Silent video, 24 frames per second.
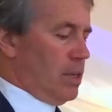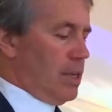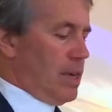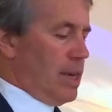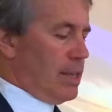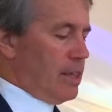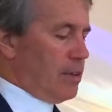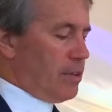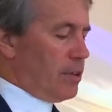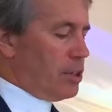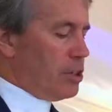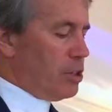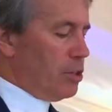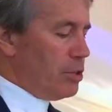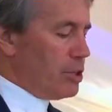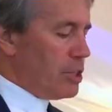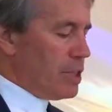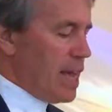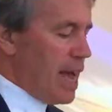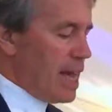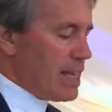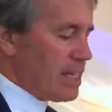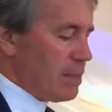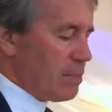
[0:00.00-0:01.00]
And their
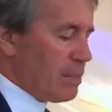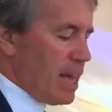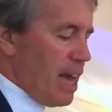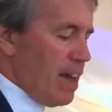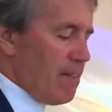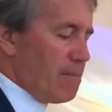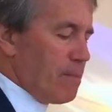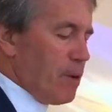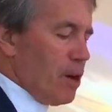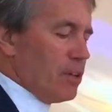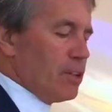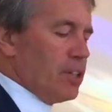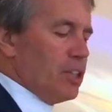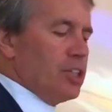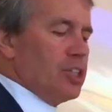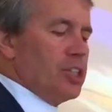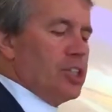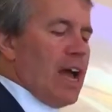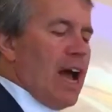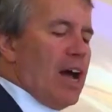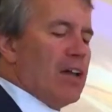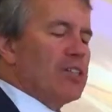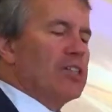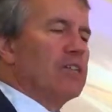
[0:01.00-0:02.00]
enthusiasm gave birth to
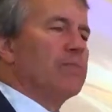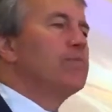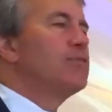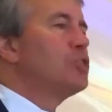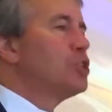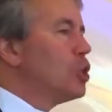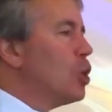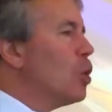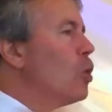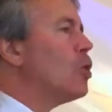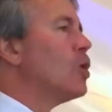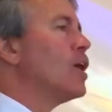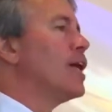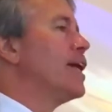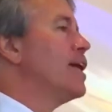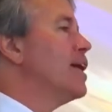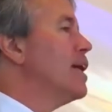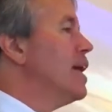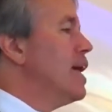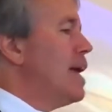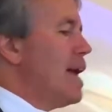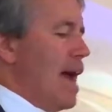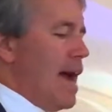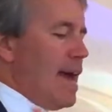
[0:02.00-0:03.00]
shouts of joy
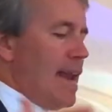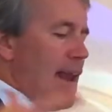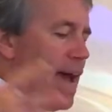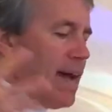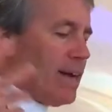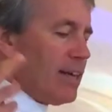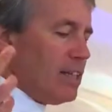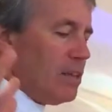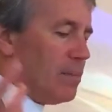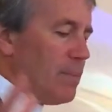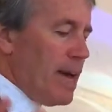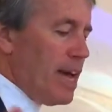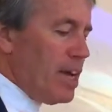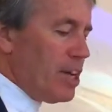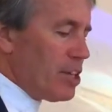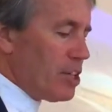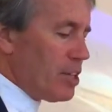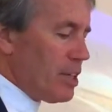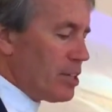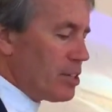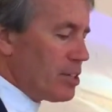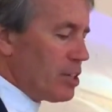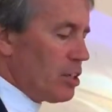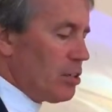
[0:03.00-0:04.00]
and
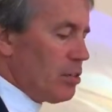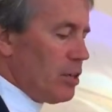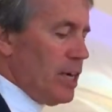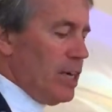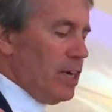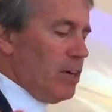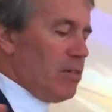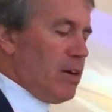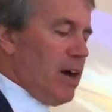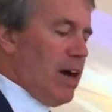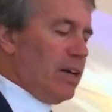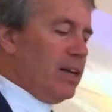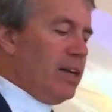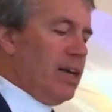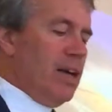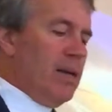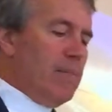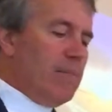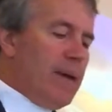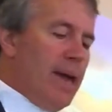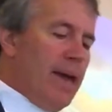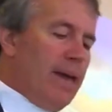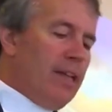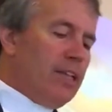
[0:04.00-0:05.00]
acclamation as the great
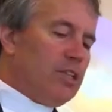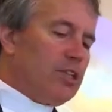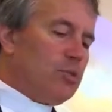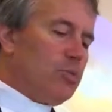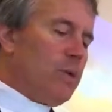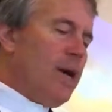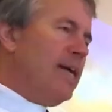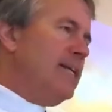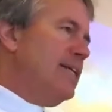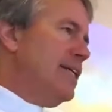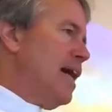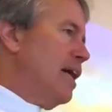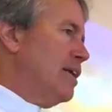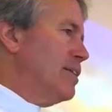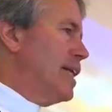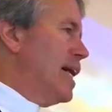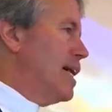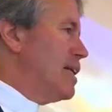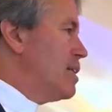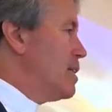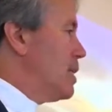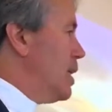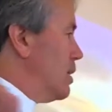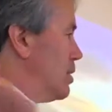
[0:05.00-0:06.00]
crowd made its way down
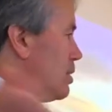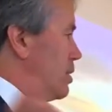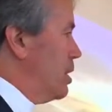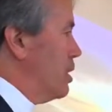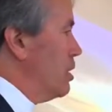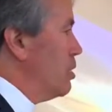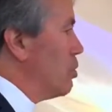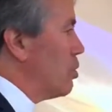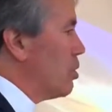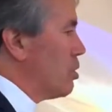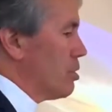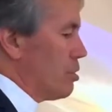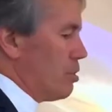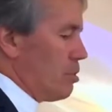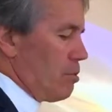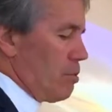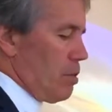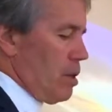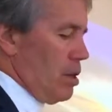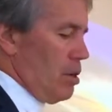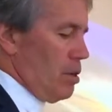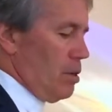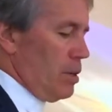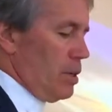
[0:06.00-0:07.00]
that dusty northern
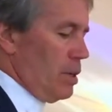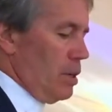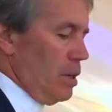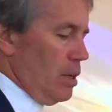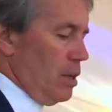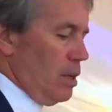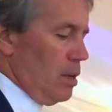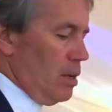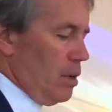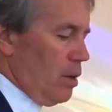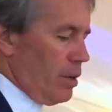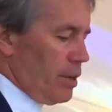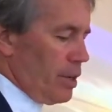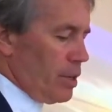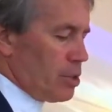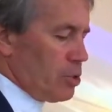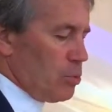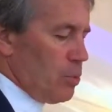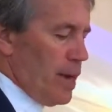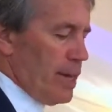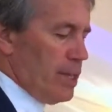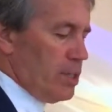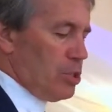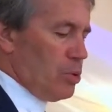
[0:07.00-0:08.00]
road on its
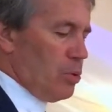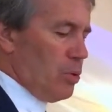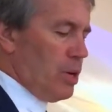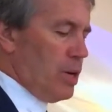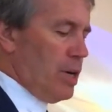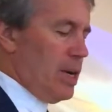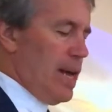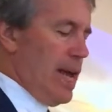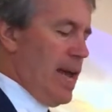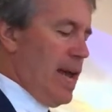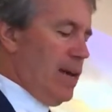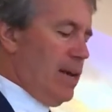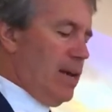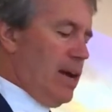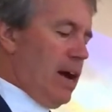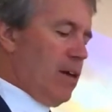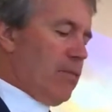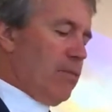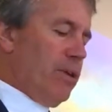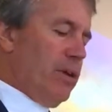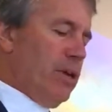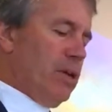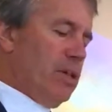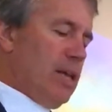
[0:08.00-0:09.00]
way toward Nain,
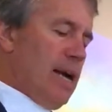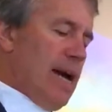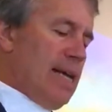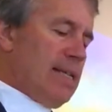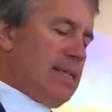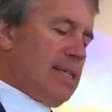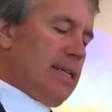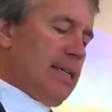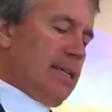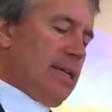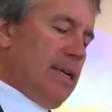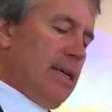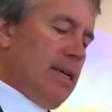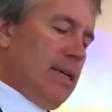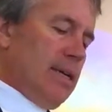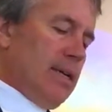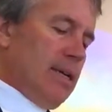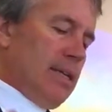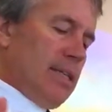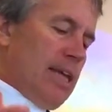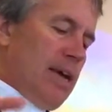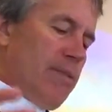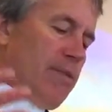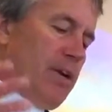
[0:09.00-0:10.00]
not realizing
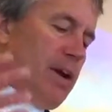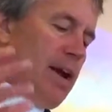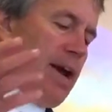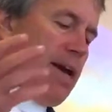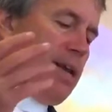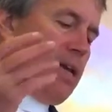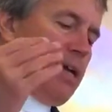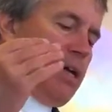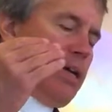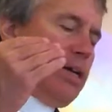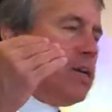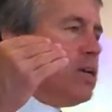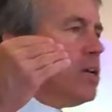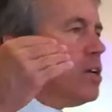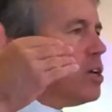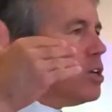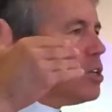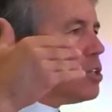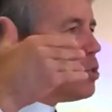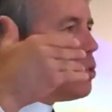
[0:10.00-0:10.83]
they were heading